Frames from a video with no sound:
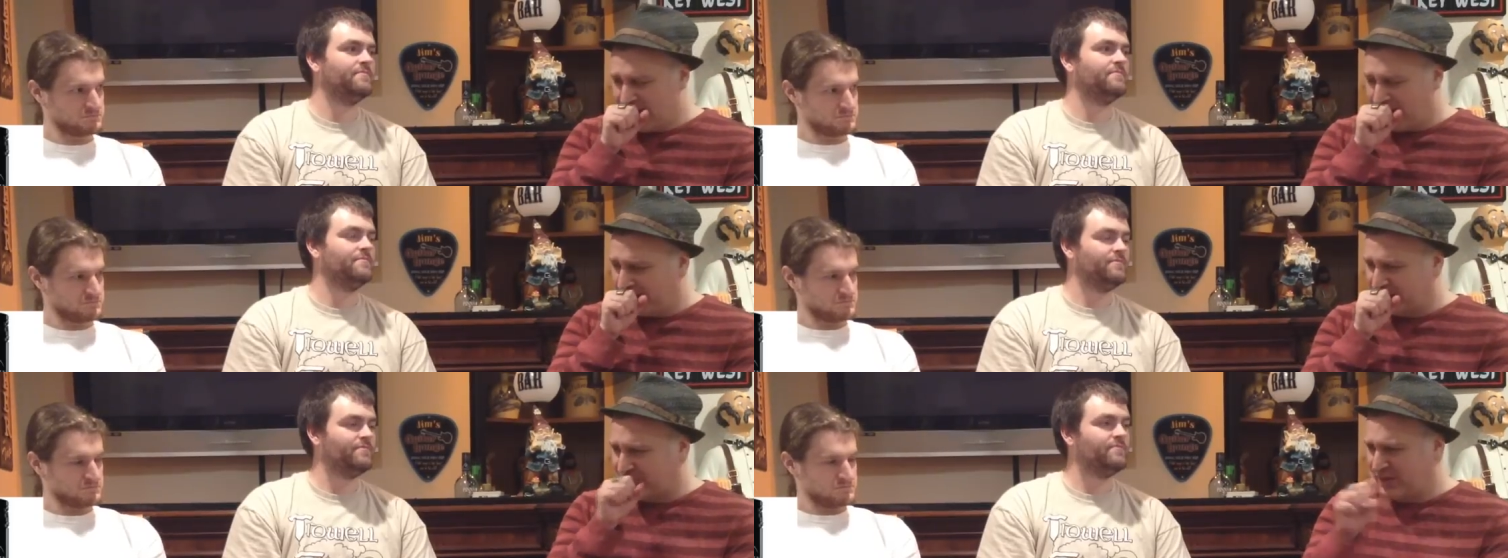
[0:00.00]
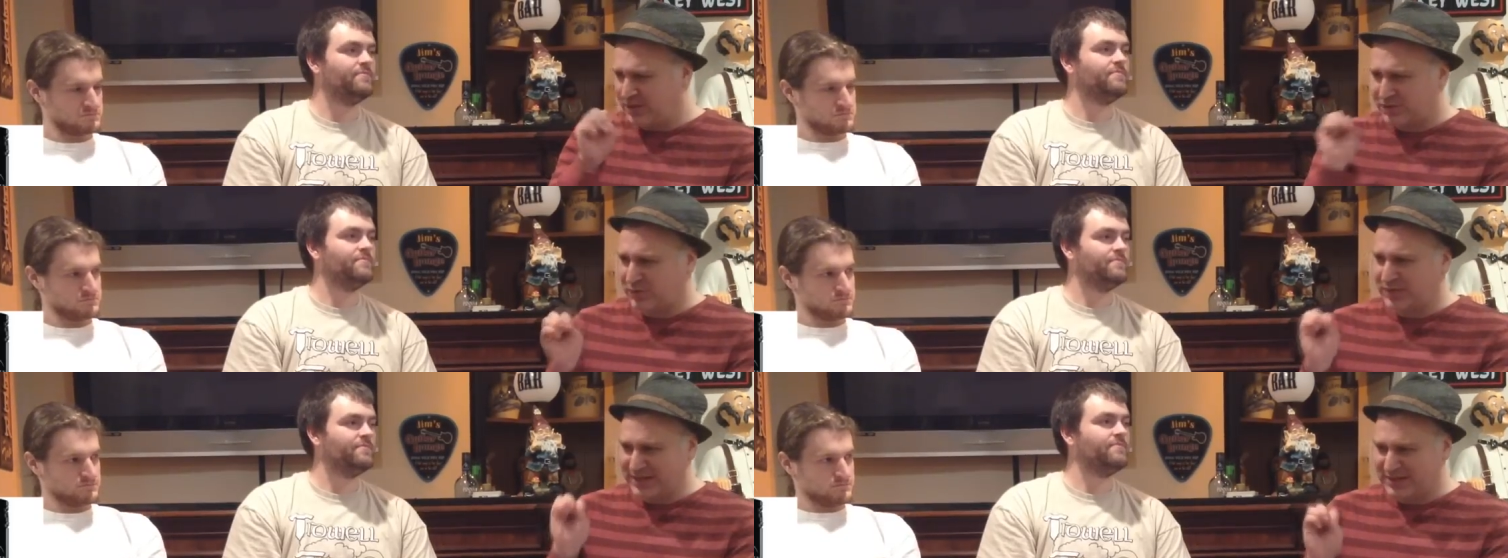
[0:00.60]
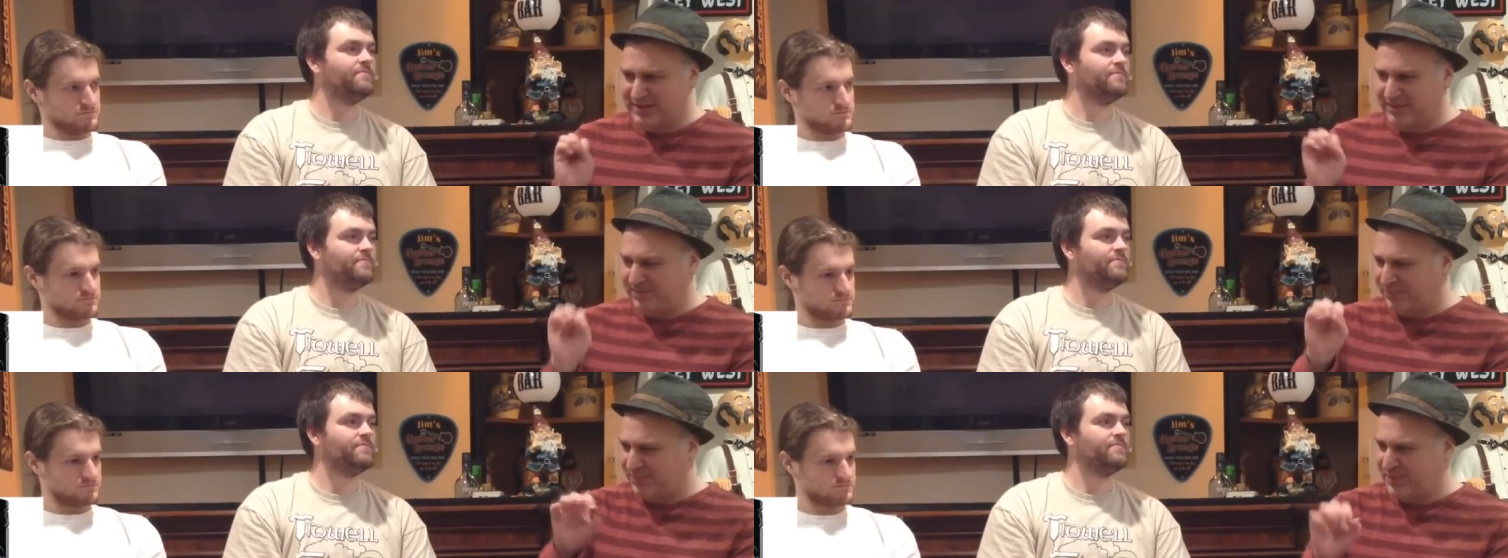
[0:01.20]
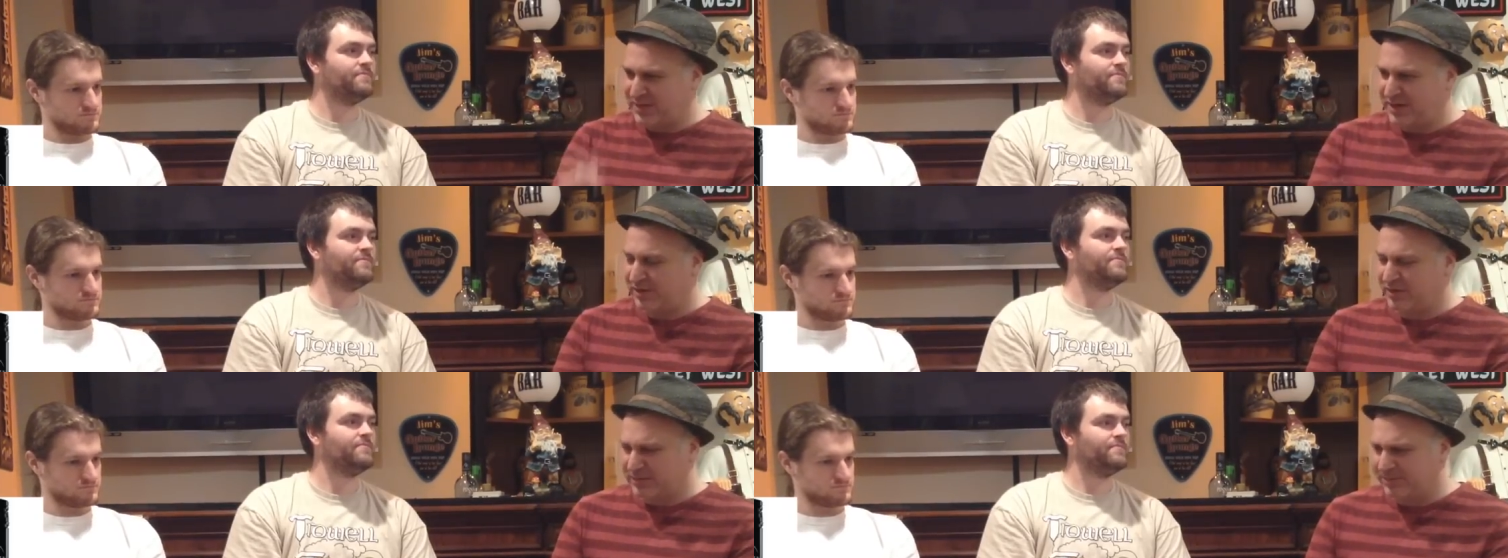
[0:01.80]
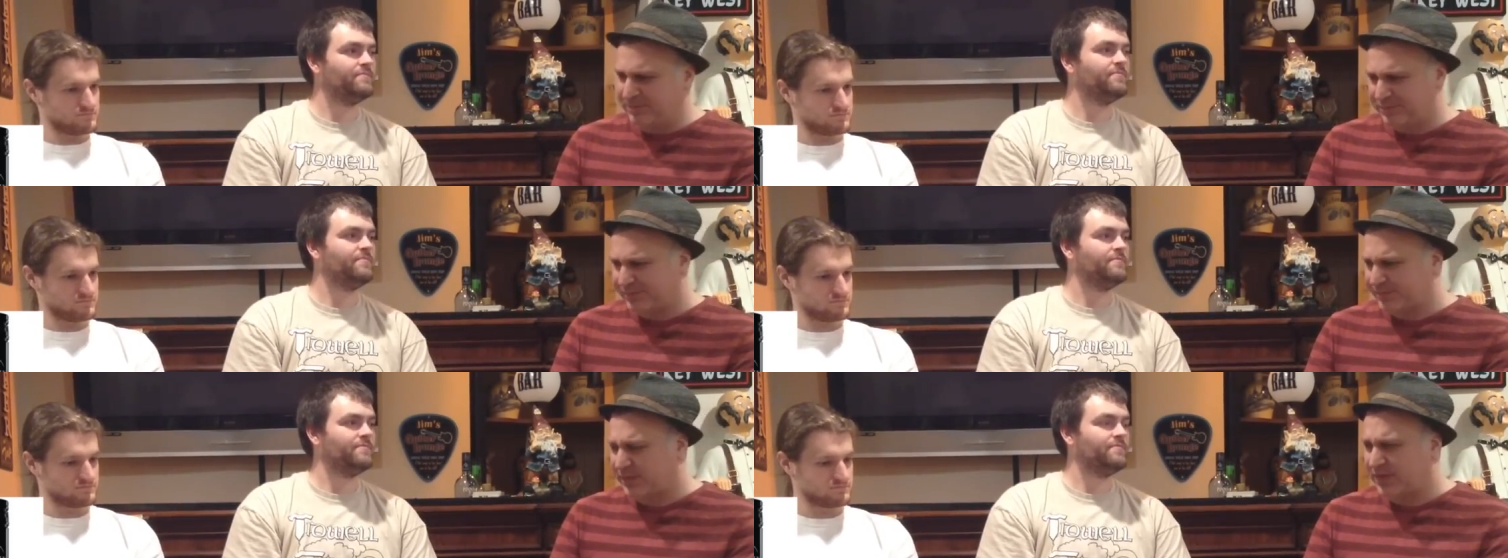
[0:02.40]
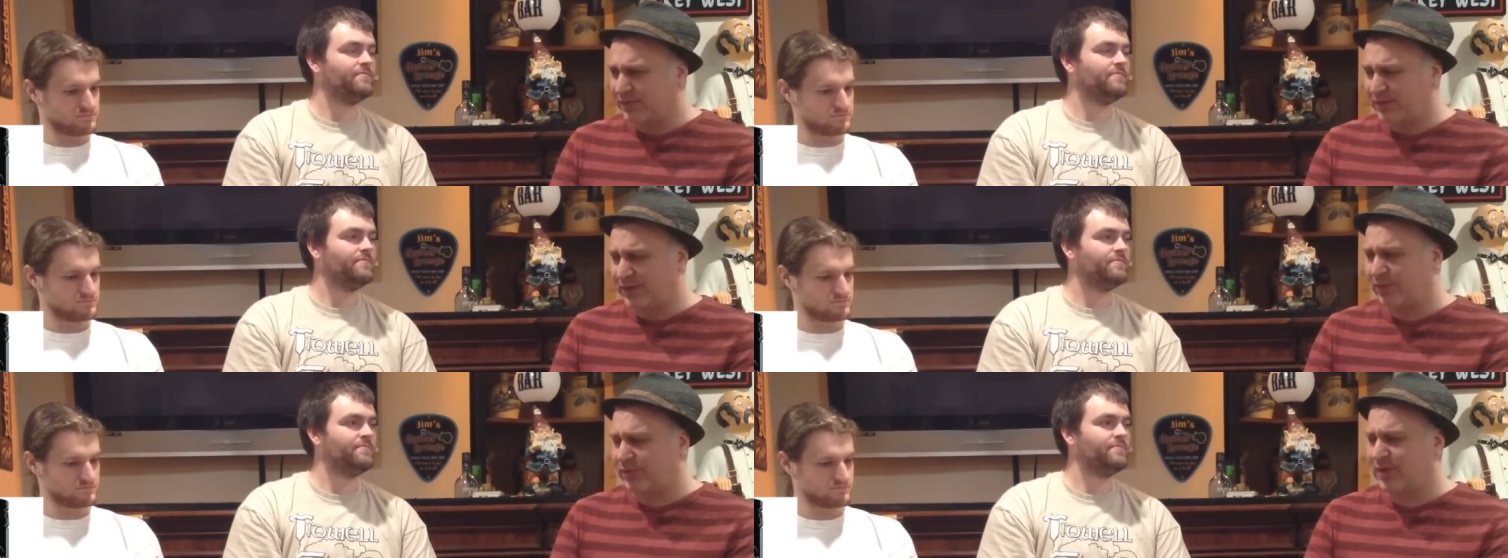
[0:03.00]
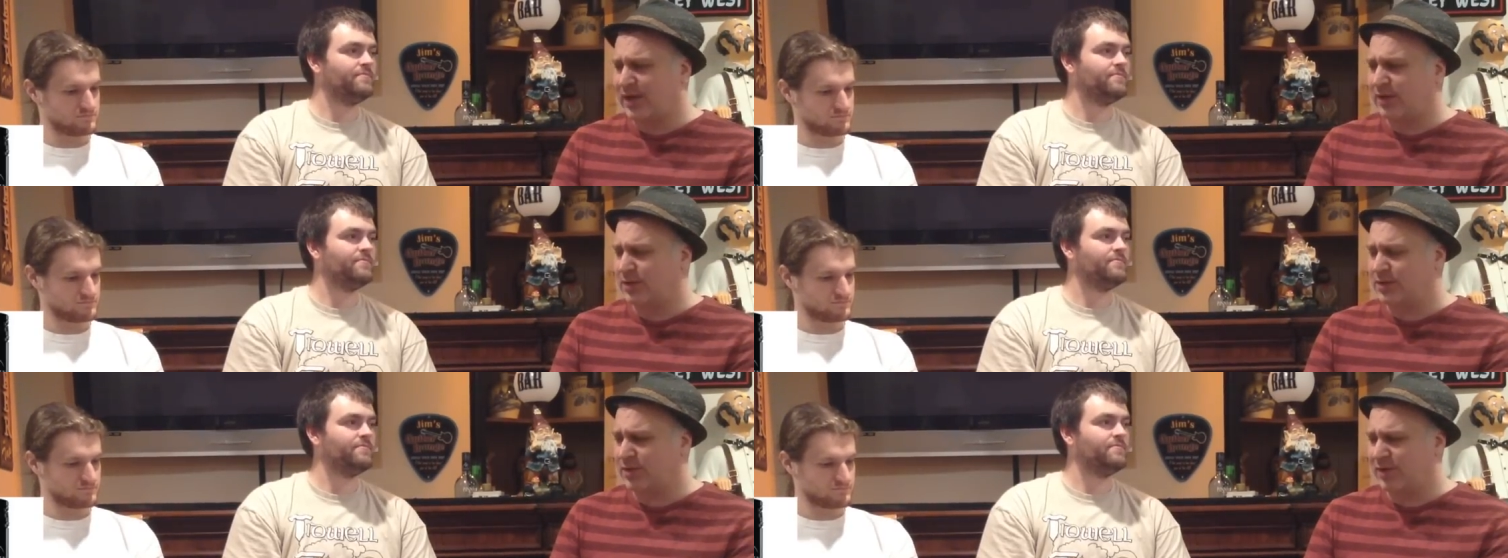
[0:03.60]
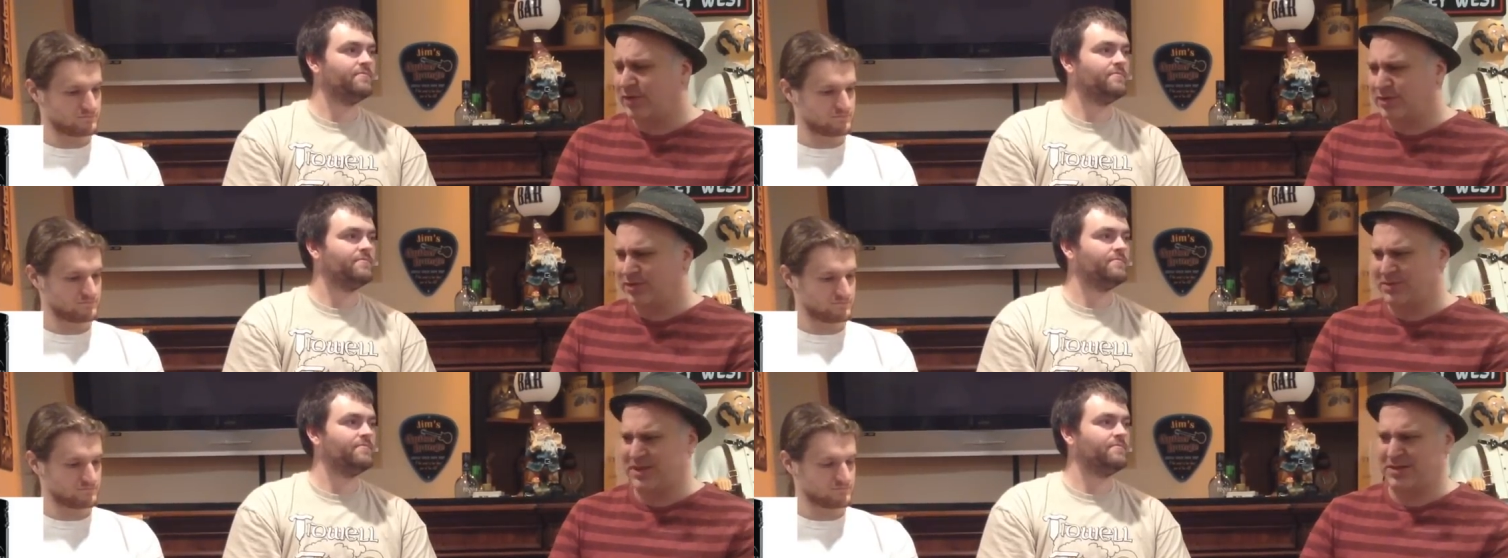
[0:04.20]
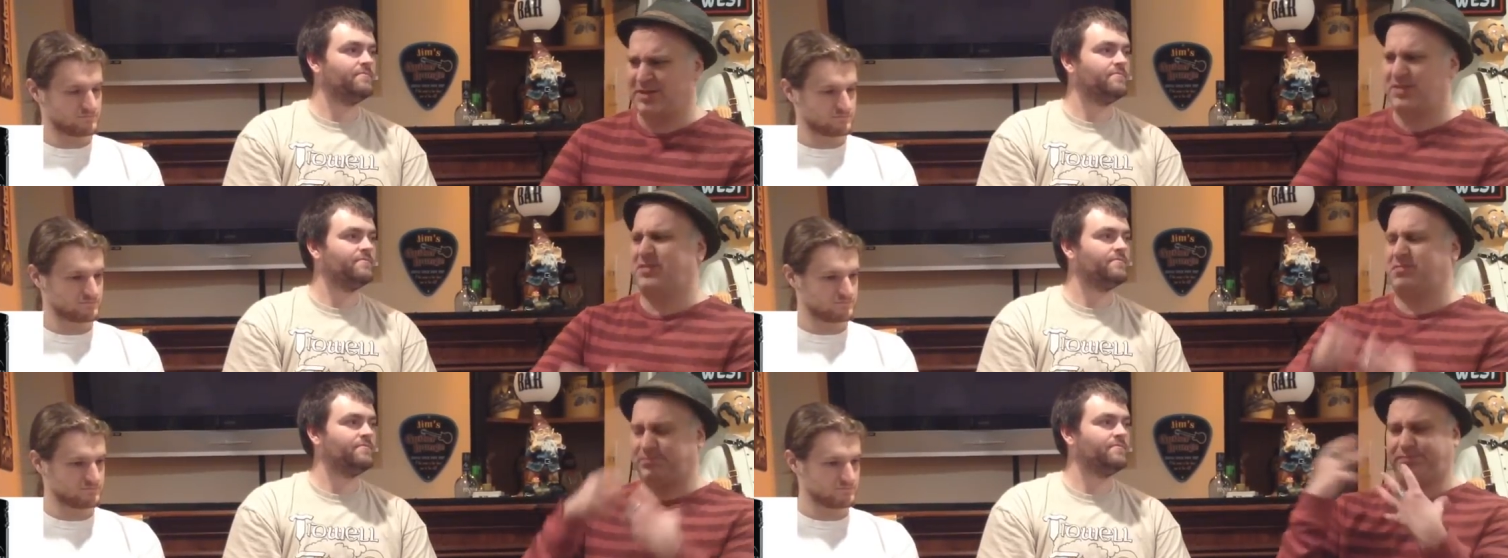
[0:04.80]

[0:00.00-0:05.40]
Speaker 1: um, so that you just don't taste the, you know, the, the flavor of the vodka whatsoever. You just get like this,